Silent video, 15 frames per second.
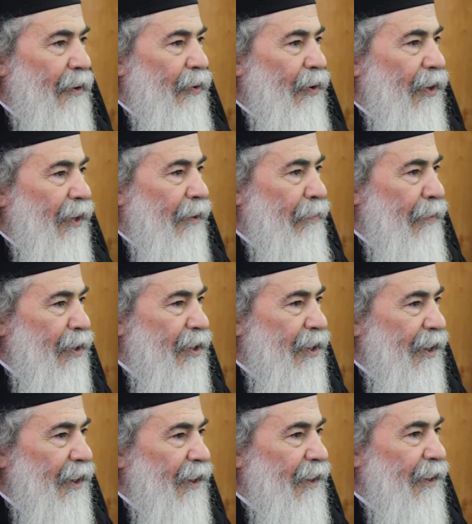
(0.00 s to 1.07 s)
with the
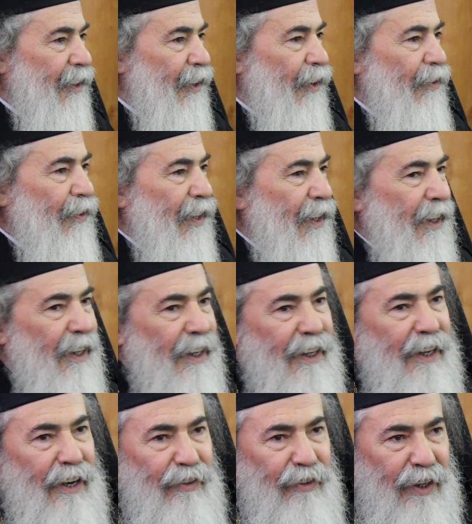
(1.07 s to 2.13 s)
mystery of the
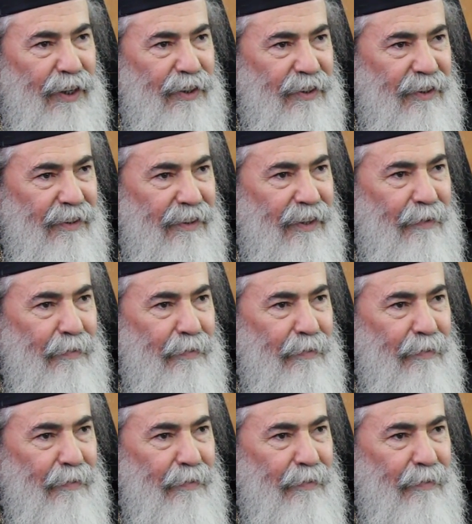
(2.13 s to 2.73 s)
incarnation,